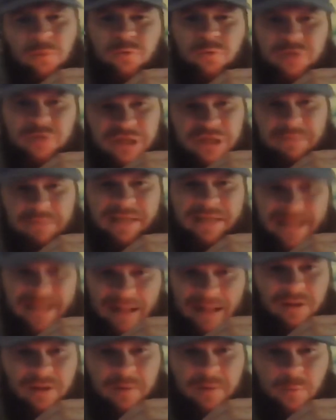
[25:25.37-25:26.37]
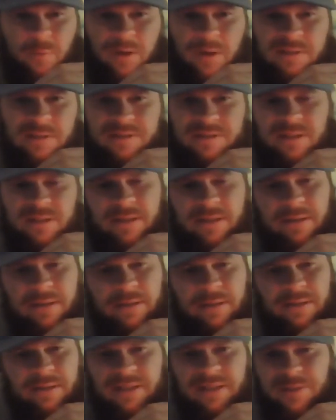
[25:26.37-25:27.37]
Jimmy Kelly was?
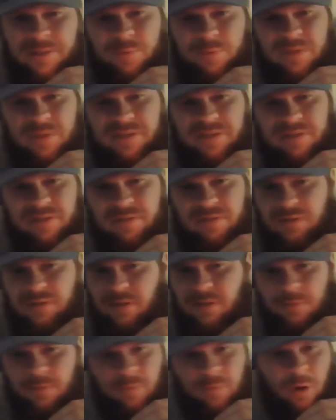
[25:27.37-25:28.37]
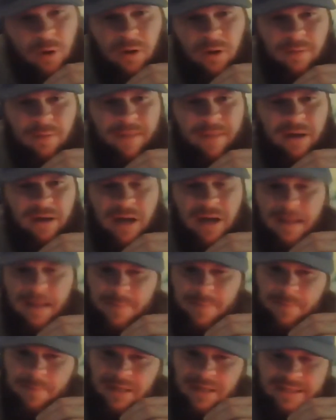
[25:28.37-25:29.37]
This was all about
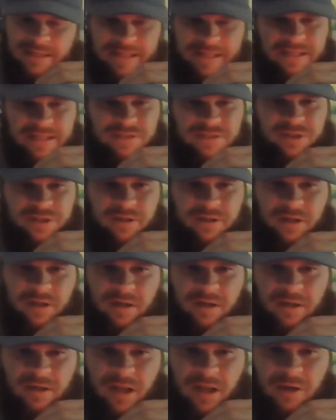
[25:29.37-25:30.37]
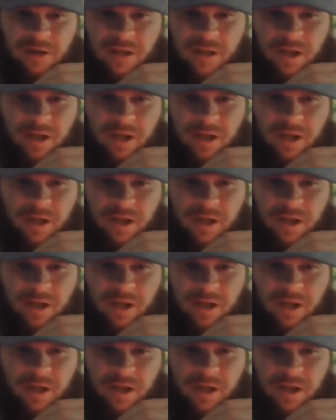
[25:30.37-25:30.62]
Jaime Munguia is a, a, a, a